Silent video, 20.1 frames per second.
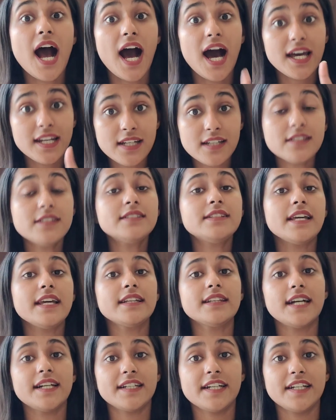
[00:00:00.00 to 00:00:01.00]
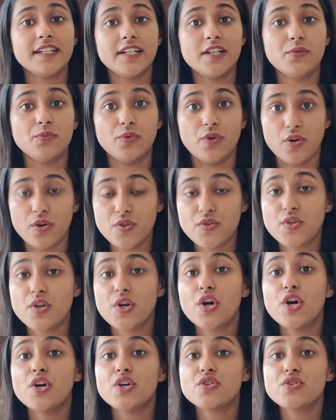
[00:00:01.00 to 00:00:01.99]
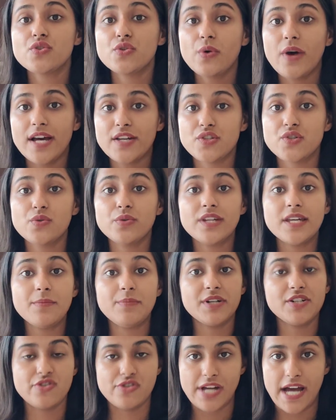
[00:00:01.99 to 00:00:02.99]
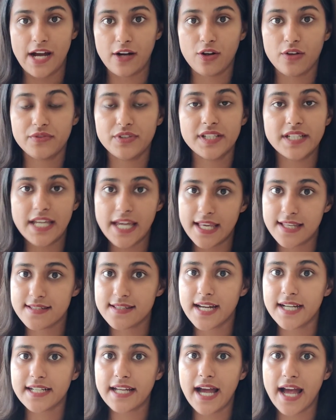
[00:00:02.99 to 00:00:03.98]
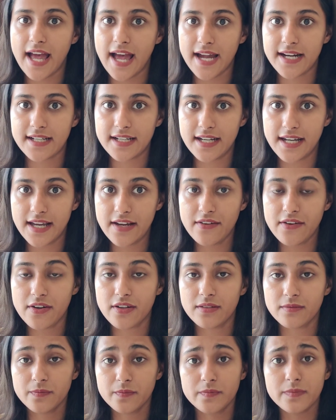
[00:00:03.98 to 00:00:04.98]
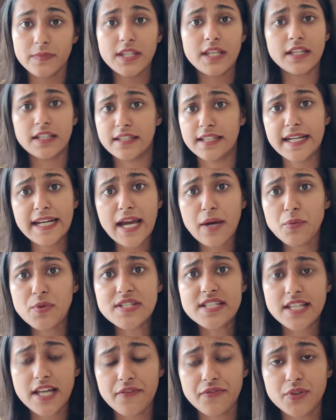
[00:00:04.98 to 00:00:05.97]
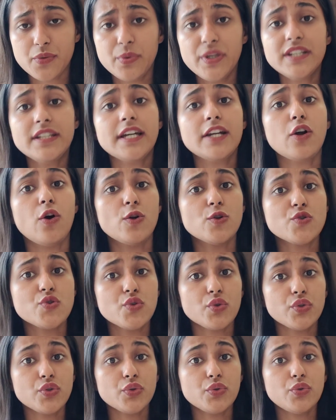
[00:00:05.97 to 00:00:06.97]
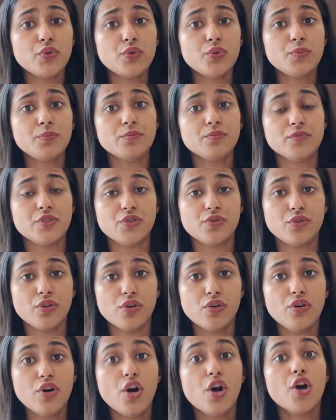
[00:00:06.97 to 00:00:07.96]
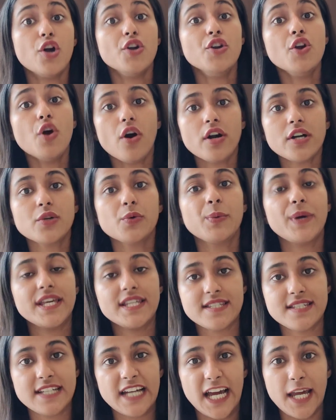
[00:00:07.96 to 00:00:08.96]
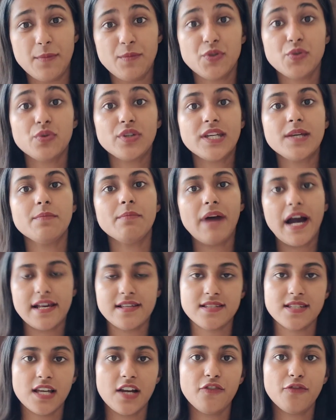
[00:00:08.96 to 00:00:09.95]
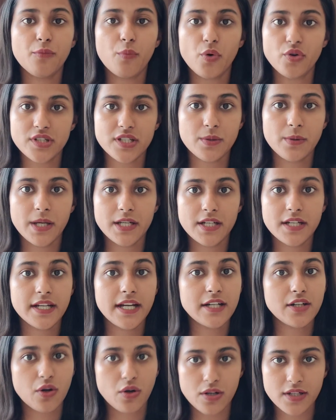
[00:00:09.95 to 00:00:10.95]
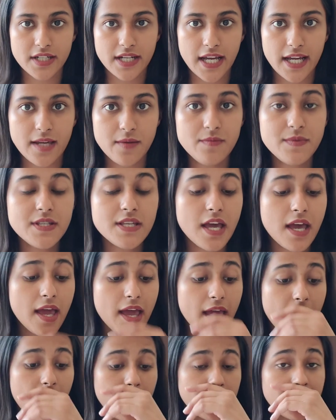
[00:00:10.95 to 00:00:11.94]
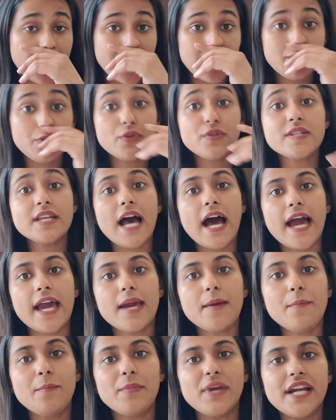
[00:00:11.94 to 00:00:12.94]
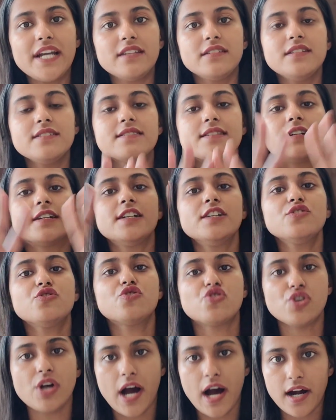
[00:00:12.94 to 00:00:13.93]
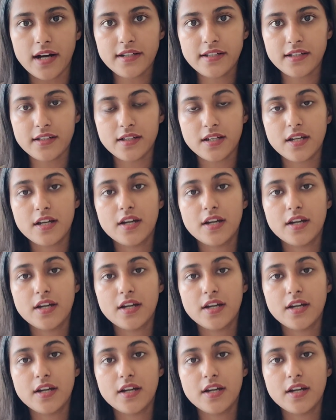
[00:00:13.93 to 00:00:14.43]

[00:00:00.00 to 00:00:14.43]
Another thing that I did was, so as to keep a track of the days that I was left with, and also to not waste time, to keep myself motivated at all times, that was I made this little chart